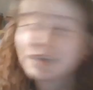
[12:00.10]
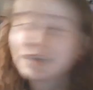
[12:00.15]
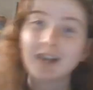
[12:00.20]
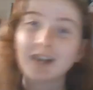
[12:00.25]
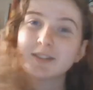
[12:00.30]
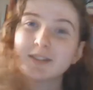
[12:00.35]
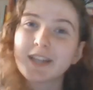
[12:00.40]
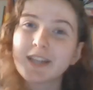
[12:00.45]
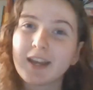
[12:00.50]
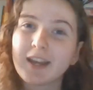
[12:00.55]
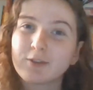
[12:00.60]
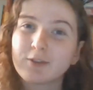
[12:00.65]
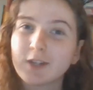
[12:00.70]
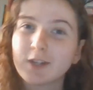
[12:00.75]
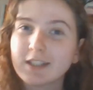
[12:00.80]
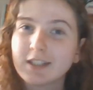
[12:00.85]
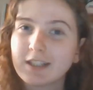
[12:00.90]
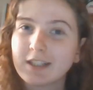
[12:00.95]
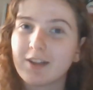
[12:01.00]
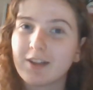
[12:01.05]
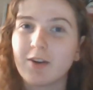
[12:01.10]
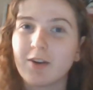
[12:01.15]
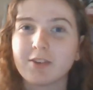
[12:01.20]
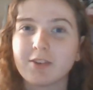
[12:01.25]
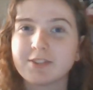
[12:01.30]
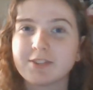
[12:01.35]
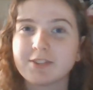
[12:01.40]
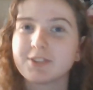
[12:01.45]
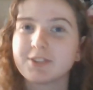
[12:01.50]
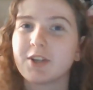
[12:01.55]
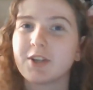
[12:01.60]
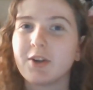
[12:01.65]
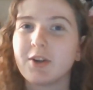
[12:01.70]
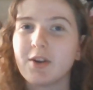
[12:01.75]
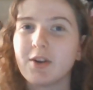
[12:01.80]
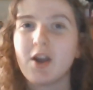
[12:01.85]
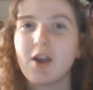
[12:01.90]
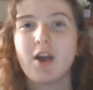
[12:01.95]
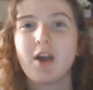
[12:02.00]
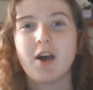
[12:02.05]
out to get really long, so
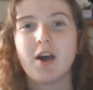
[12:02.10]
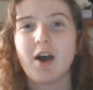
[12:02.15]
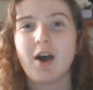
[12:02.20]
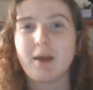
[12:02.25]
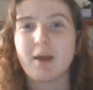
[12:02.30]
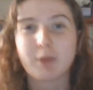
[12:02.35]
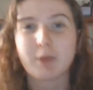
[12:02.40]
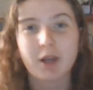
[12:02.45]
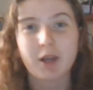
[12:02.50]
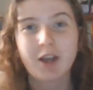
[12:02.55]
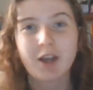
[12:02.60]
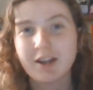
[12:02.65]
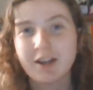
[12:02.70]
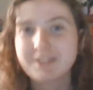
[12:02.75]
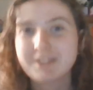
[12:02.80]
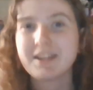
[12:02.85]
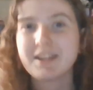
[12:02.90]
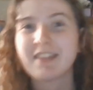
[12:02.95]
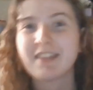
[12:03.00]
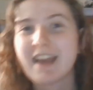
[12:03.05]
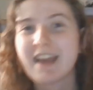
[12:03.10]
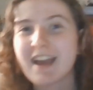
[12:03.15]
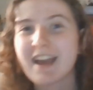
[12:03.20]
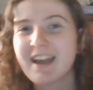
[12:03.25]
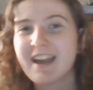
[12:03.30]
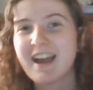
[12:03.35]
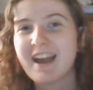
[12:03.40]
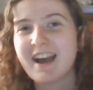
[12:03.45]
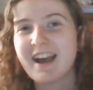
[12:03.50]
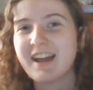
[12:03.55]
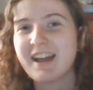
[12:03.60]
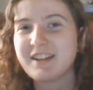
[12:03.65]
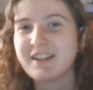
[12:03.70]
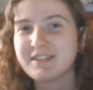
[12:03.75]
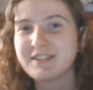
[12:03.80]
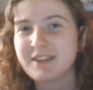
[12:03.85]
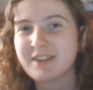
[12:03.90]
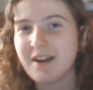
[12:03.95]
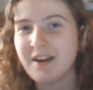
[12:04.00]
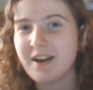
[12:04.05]
I'm gonna cut it there, and
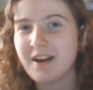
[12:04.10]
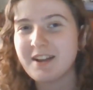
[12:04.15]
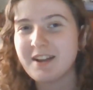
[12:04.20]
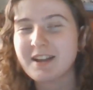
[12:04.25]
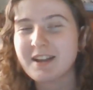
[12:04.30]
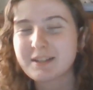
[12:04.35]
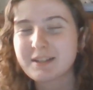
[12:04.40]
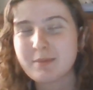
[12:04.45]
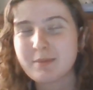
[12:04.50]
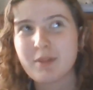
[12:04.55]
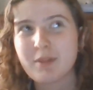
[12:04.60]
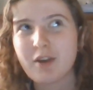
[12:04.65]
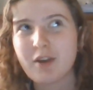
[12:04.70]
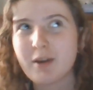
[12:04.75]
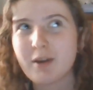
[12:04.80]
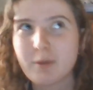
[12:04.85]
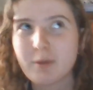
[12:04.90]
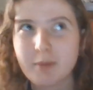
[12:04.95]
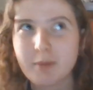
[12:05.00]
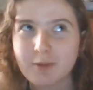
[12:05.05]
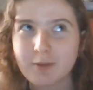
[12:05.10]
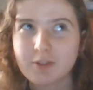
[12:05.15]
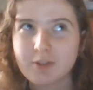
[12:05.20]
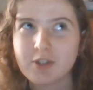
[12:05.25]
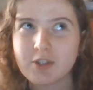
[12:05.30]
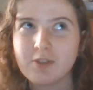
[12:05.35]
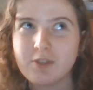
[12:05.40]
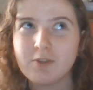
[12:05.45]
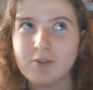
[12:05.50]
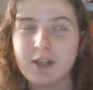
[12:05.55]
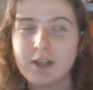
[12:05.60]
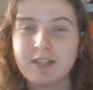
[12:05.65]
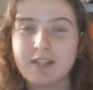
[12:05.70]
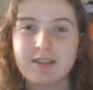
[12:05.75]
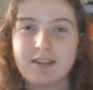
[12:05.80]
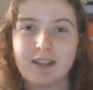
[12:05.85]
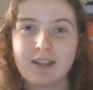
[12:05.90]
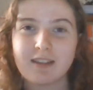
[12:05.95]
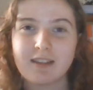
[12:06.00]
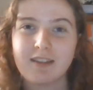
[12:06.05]
next month I will be
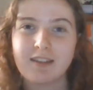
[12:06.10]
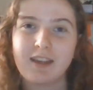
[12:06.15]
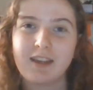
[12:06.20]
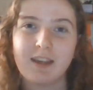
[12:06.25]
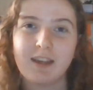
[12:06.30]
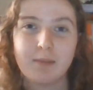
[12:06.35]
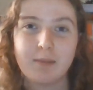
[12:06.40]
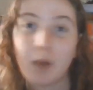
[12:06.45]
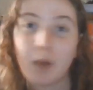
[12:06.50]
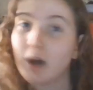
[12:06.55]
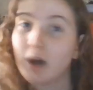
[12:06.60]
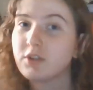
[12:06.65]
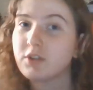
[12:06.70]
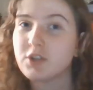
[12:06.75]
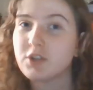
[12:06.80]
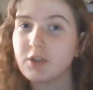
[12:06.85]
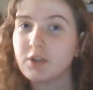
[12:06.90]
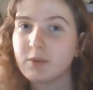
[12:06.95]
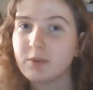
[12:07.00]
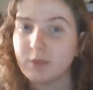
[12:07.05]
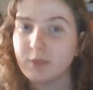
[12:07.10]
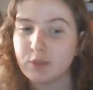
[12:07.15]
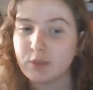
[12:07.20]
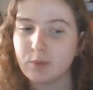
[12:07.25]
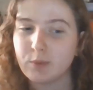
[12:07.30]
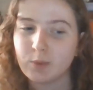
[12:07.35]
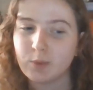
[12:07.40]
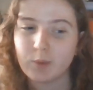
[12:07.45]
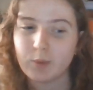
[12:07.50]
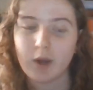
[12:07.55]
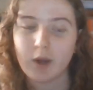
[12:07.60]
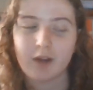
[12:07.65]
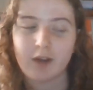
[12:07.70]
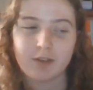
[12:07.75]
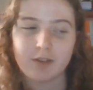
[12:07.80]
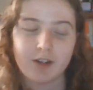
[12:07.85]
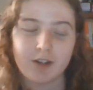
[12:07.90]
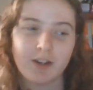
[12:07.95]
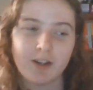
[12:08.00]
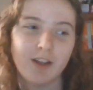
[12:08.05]
releasing the part 2, which will
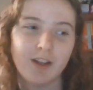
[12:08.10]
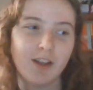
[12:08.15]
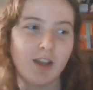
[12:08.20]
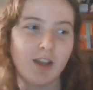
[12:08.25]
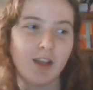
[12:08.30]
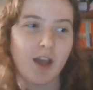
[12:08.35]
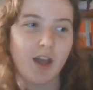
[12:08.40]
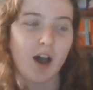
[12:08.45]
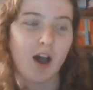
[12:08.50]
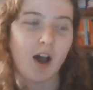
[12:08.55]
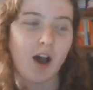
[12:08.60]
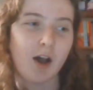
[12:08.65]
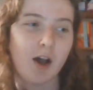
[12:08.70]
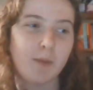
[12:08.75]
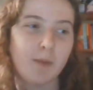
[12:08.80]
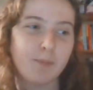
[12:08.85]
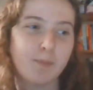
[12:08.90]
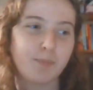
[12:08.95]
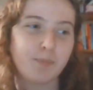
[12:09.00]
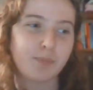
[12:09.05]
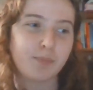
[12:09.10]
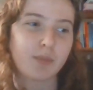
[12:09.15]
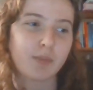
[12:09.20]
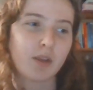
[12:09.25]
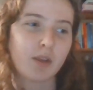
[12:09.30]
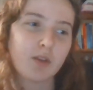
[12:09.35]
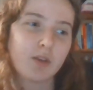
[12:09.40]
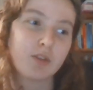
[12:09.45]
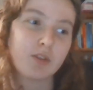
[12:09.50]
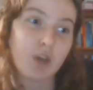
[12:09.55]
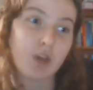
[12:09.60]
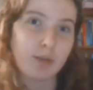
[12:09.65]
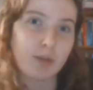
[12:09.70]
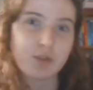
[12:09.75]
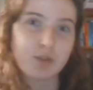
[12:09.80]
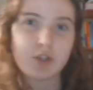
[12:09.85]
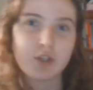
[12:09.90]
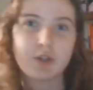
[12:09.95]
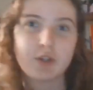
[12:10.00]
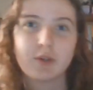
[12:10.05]
cover term
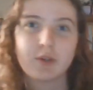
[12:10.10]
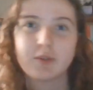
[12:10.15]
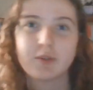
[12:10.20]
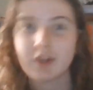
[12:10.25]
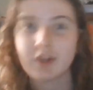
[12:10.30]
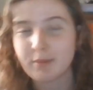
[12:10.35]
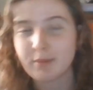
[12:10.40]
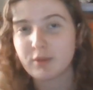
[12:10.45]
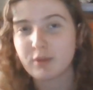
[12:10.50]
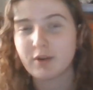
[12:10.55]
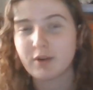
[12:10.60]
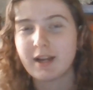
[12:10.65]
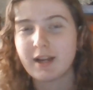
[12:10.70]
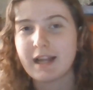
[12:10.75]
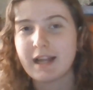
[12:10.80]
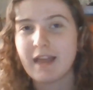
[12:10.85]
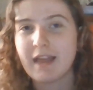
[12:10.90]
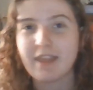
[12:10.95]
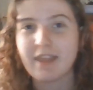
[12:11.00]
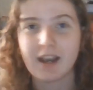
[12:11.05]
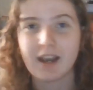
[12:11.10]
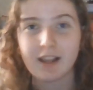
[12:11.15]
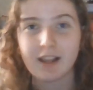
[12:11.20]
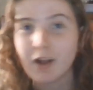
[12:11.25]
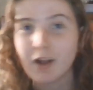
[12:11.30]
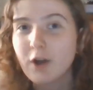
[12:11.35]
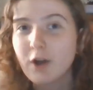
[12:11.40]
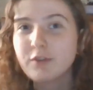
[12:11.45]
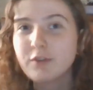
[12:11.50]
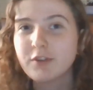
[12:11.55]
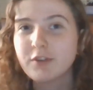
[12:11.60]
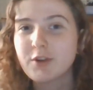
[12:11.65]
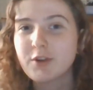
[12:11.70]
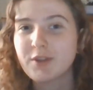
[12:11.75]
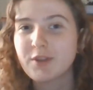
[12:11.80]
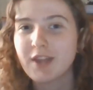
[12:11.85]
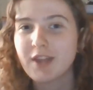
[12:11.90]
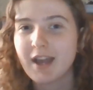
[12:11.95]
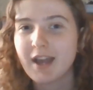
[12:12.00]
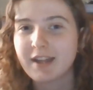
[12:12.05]
2, term 3, and then a little overview at
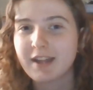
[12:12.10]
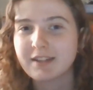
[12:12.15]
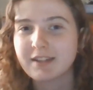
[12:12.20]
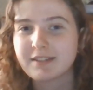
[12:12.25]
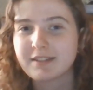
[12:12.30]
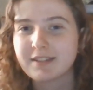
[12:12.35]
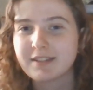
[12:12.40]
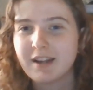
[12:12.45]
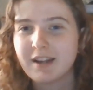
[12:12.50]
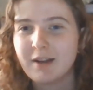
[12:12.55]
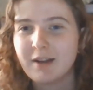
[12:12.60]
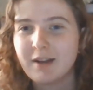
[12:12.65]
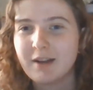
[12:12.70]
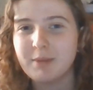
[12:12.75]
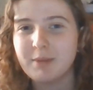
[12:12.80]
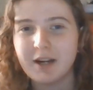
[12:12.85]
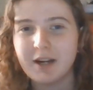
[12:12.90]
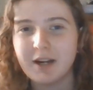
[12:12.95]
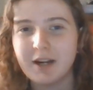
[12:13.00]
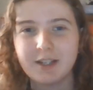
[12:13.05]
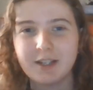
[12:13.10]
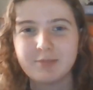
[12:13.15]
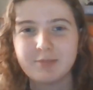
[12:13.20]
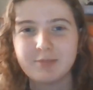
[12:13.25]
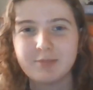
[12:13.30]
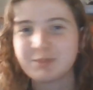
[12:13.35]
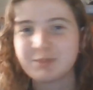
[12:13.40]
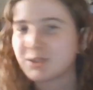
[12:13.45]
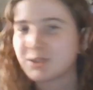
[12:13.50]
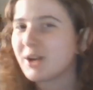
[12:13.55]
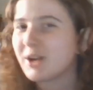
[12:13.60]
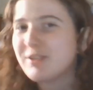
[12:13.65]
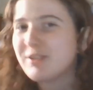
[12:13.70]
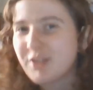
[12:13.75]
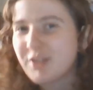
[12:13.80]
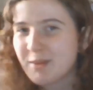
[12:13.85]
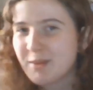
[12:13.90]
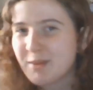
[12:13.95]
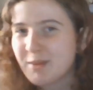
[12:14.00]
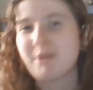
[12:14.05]
the end. But sorry for
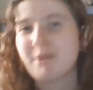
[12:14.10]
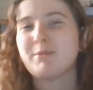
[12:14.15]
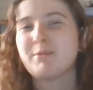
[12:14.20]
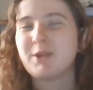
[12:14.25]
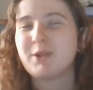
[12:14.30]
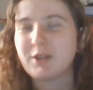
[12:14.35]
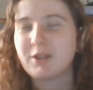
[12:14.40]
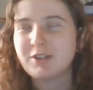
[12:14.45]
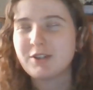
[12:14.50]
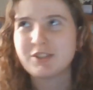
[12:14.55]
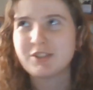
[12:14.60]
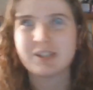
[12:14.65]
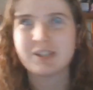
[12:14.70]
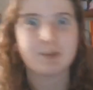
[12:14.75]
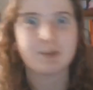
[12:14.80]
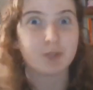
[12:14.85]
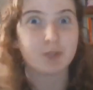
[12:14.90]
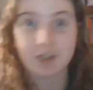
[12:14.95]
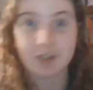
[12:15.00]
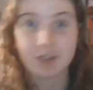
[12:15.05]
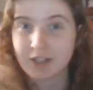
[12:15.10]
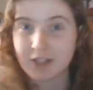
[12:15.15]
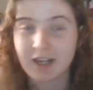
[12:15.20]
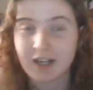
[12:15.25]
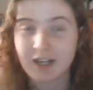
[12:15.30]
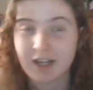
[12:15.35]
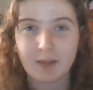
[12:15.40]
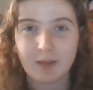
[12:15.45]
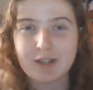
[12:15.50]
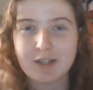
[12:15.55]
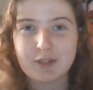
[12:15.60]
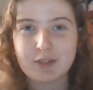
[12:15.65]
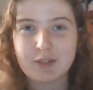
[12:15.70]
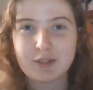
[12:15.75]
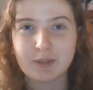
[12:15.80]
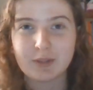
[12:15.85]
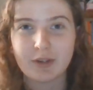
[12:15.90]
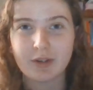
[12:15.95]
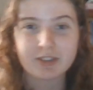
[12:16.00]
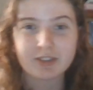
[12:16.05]
the abrupt conclusion, it was just getting way too
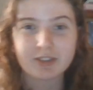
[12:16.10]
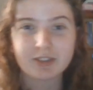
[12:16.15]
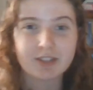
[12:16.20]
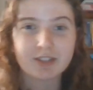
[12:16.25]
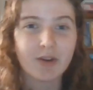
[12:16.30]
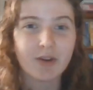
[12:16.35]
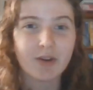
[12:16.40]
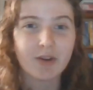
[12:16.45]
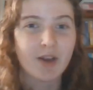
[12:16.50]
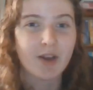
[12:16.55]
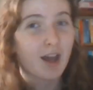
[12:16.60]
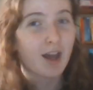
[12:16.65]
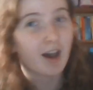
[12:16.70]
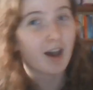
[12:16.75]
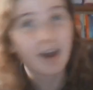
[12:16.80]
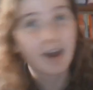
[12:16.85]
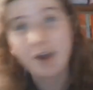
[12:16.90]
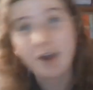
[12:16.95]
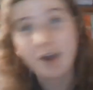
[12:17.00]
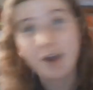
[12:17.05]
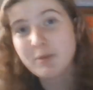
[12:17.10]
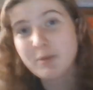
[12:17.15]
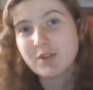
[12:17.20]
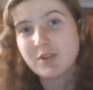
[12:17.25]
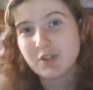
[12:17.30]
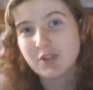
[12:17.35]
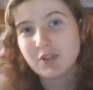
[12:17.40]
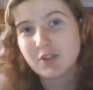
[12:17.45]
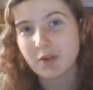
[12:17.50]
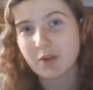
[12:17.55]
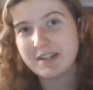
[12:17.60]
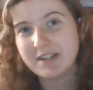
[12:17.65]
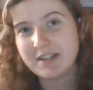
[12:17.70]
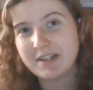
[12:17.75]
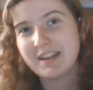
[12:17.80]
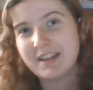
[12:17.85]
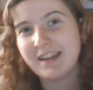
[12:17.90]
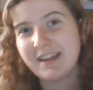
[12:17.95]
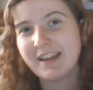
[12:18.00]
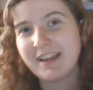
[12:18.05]
long. So I hope you enjoyed
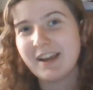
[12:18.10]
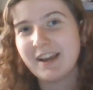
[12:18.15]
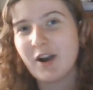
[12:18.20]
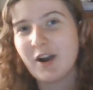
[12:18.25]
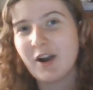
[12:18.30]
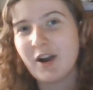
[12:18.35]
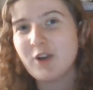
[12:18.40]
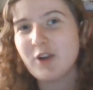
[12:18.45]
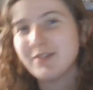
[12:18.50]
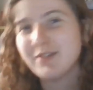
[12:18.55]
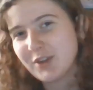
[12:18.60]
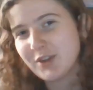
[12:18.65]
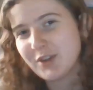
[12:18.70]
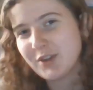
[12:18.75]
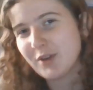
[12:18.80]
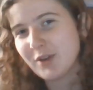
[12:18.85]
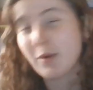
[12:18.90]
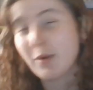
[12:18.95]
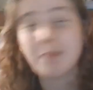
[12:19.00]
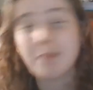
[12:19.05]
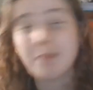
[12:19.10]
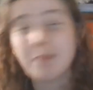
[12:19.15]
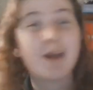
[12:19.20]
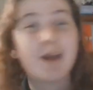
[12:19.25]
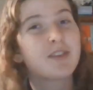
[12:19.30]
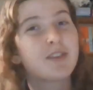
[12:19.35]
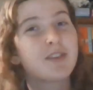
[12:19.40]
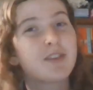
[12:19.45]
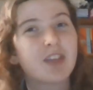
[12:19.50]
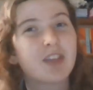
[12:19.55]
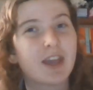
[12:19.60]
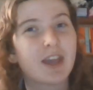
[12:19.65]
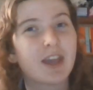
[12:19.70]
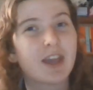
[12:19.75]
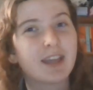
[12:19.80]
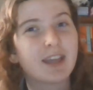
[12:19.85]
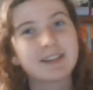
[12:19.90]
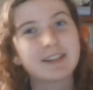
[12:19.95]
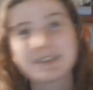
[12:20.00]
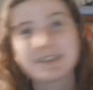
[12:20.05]
the overview of what maths is
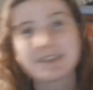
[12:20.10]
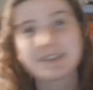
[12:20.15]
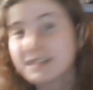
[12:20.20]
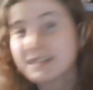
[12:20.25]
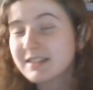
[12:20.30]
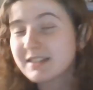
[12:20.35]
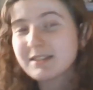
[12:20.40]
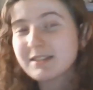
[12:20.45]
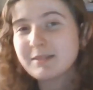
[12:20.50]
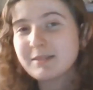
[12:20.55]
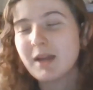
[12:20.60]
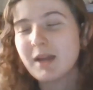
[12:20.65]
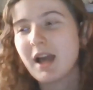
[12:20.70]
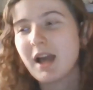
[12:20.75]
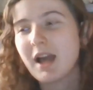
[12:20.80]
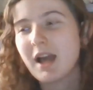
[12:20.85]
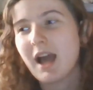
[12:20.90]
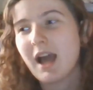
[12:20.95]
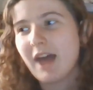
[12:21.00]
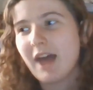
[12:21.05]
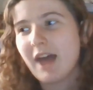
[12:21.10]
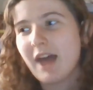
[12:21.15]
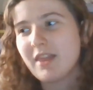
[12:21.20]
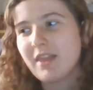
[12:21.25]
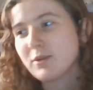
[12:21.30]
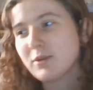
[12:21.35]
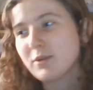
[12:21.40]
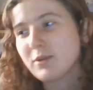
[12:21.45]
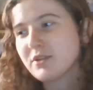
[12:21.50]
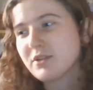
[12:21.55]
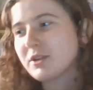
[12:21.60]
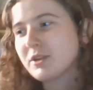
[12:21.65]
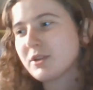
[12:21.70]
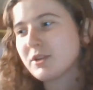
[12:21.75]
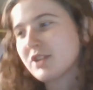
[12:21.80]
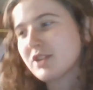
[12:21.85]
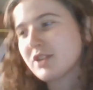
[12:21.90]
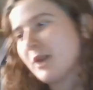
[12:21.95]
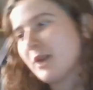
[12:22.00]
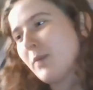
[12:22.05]
like as a system, and then also what
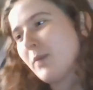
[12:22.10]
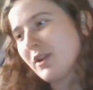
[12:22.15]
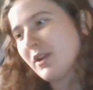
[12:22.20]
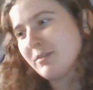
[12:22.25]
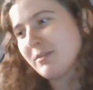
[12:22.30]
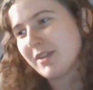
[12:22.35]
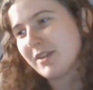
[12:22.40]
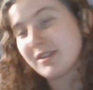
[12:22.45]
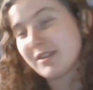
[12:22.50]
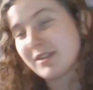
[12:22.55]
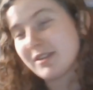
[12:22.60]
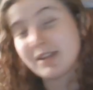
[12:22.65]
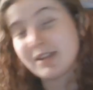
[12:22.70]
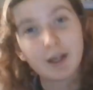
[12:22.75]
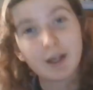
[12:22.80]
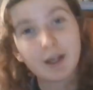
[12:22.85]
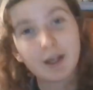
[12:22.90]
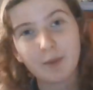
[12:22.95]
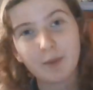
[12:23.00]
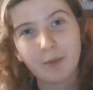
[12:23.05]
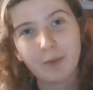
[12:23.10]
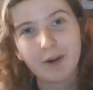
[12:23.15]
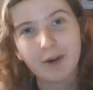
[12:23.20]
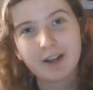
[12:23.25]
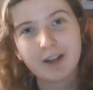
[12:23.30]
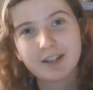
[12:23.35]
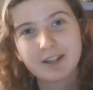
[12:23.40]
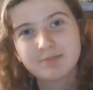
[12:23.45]
term 1 of maths is like at Warwick.